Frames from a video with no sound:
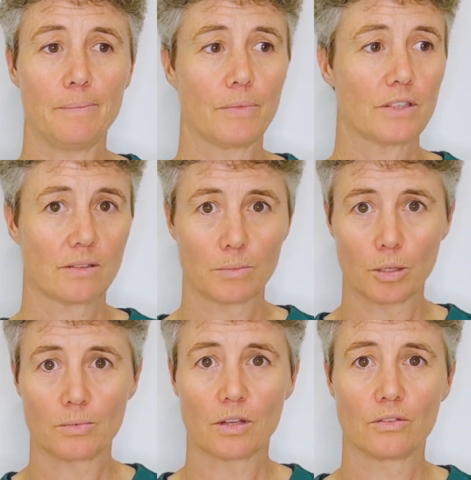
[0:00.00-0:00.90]

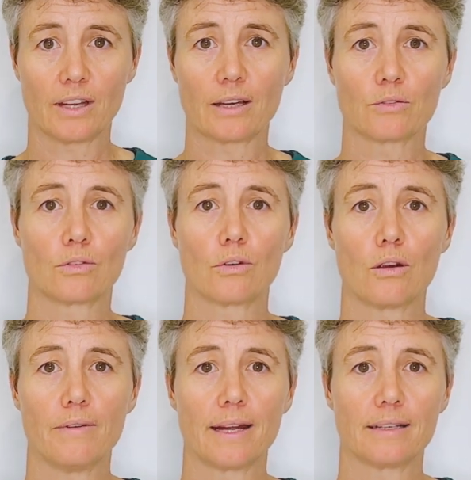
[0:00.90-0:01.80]
sometimes those nails will grow
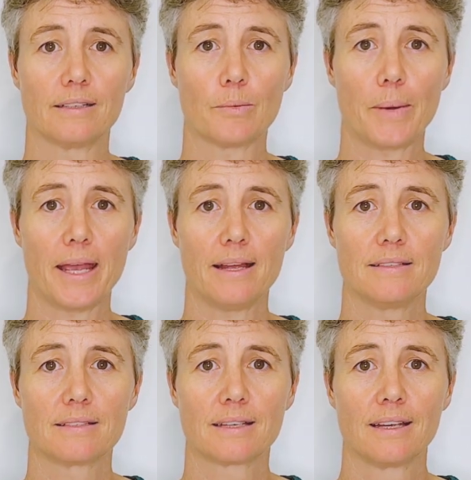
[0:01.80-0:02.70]
around into
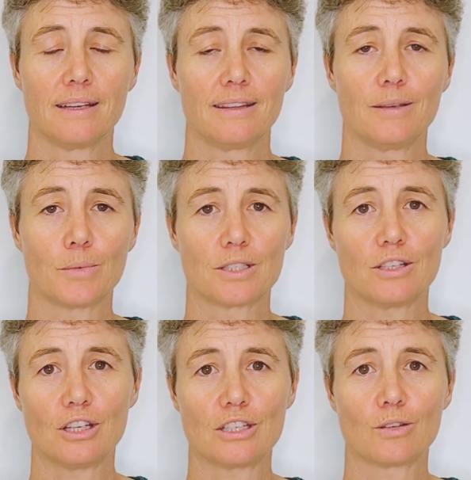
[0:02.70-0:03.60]
pads, then my
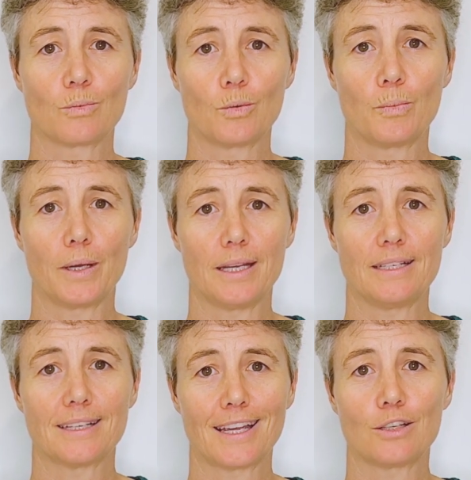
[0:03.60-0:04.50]
suggestion would be
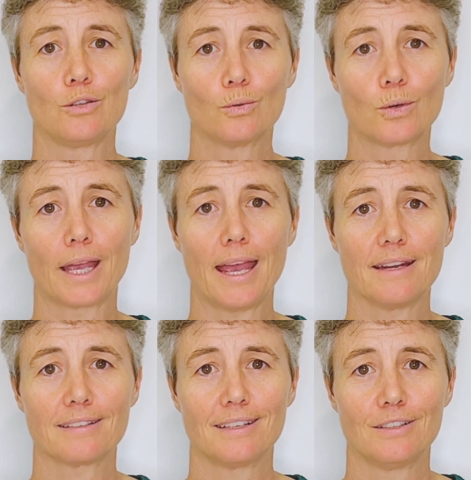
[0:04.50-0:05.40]
take your
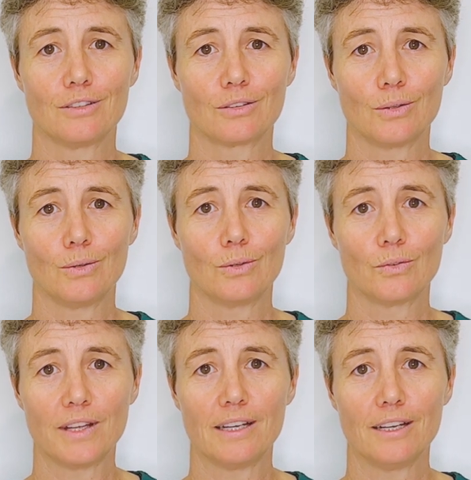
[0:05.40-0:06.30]
cat into your
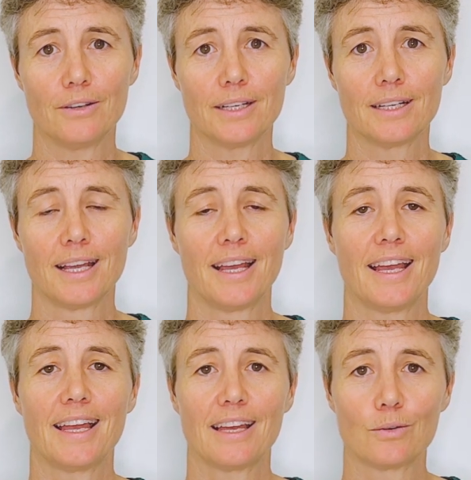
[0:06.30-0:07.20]
veterinarian
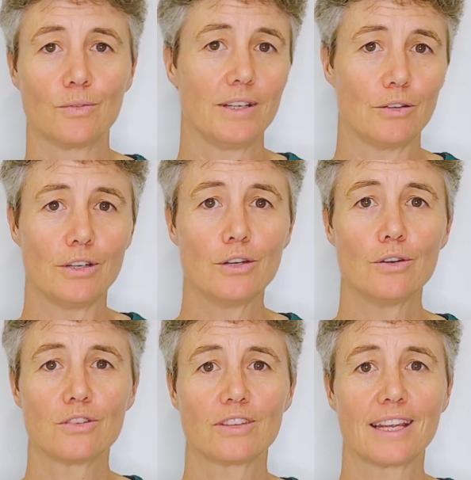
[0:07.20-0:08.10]
or veterinary
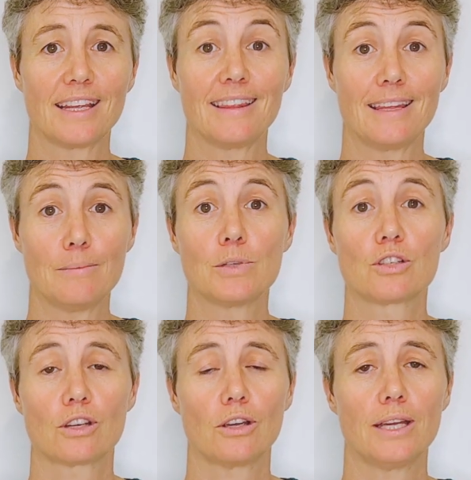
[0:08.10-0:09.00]
nurse and get them to
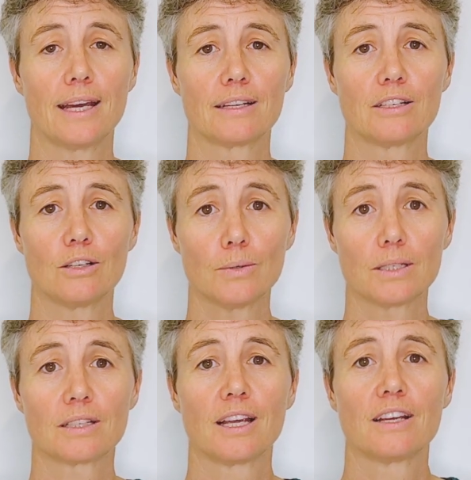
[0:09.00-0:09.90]
show you how to do
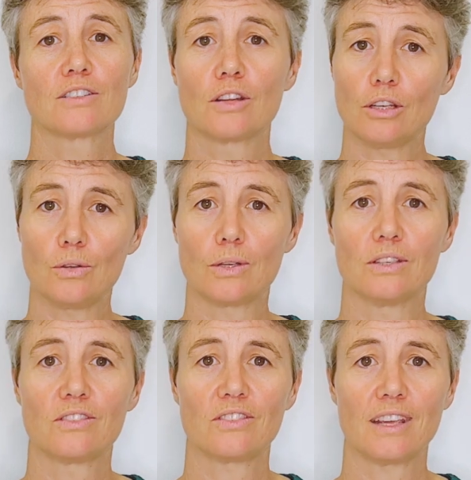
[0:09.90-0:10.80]
it, so that you can
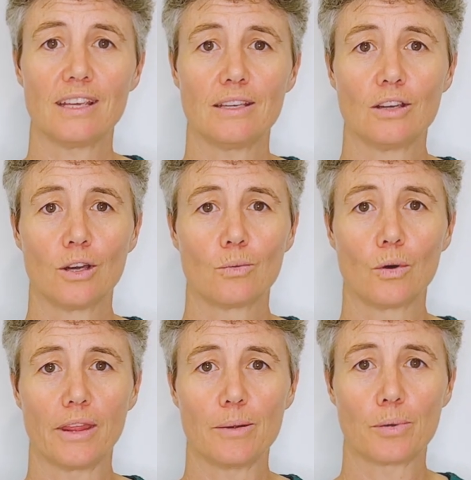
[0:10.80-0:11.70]
see
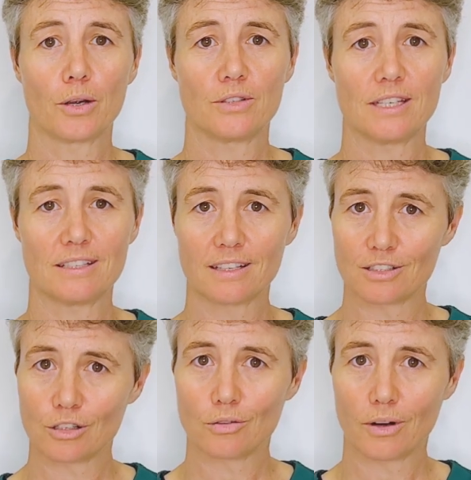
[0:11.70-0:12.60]
what that process is
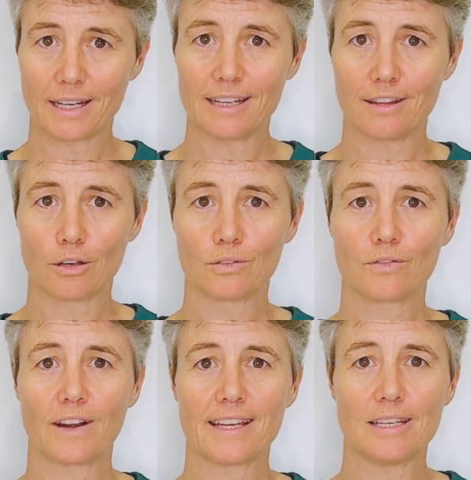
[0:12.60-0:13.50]
to try and get those
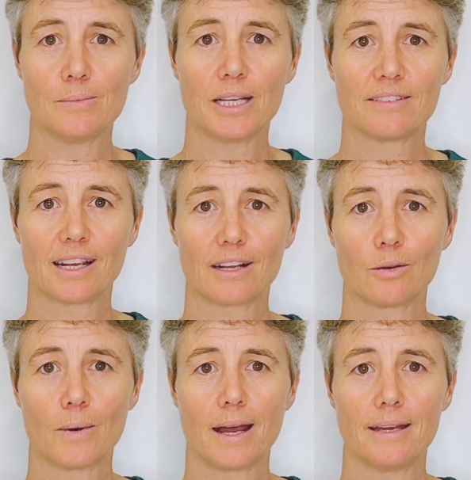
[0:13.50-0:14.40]
flaky bits out of the
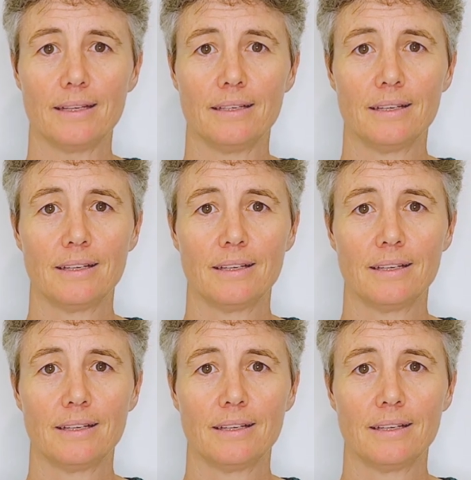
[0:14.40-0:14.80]
way